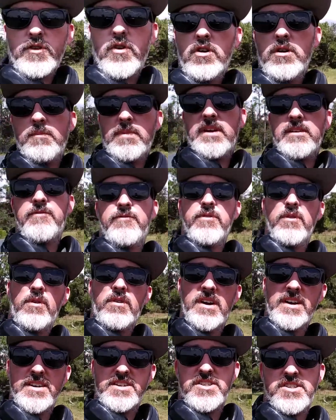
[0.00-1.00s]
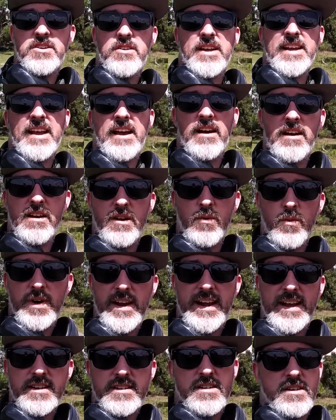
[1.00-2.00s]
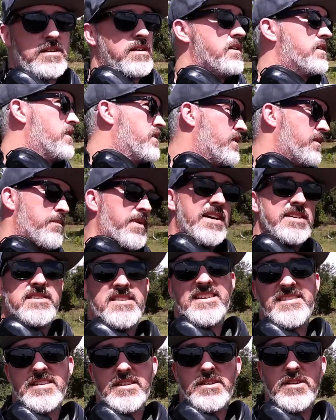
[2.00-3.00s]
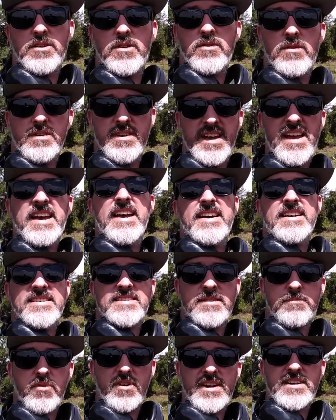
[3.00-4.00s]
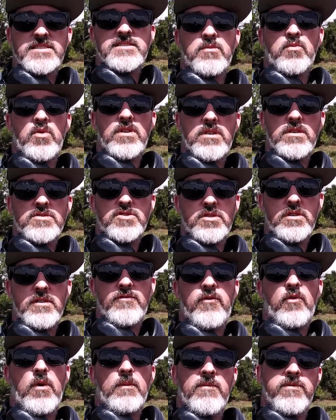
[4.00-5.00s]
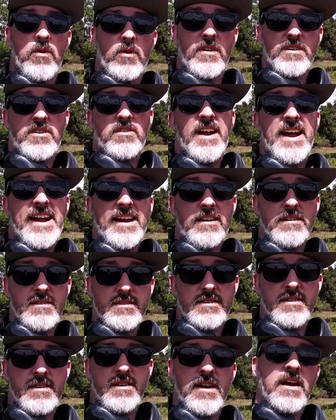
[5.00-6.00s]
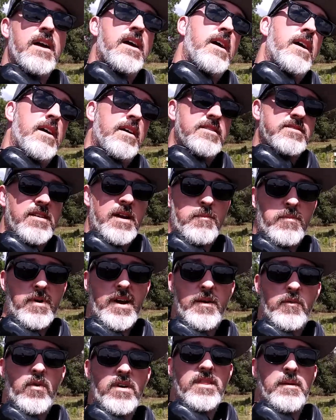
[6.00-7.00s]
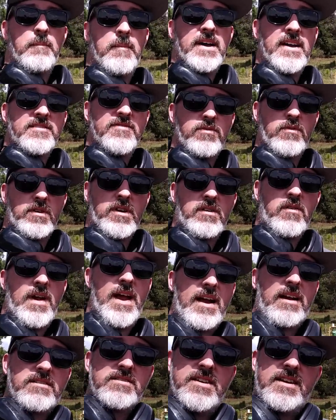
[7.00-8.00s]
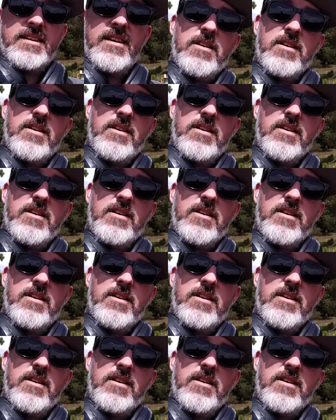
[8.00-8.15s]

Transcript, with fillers: If you're going to be in Florida shooting out at a ranch, the best thing to do is to bring some real true to form Florida crackers. So I brought one of the best Florida crackers I